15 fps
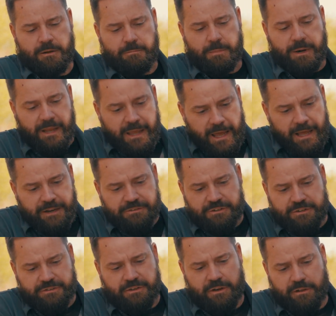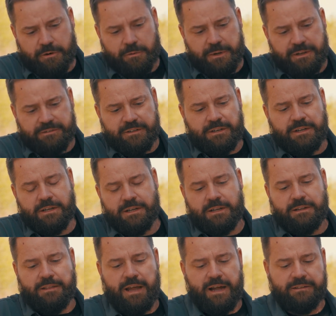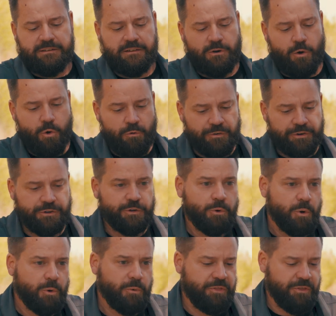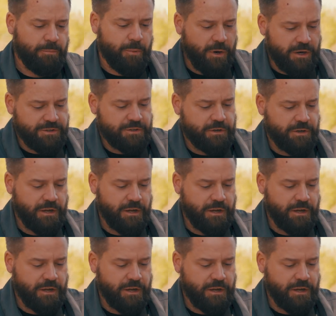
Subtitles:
But again, it's just another reason not to overdo it with the pressure.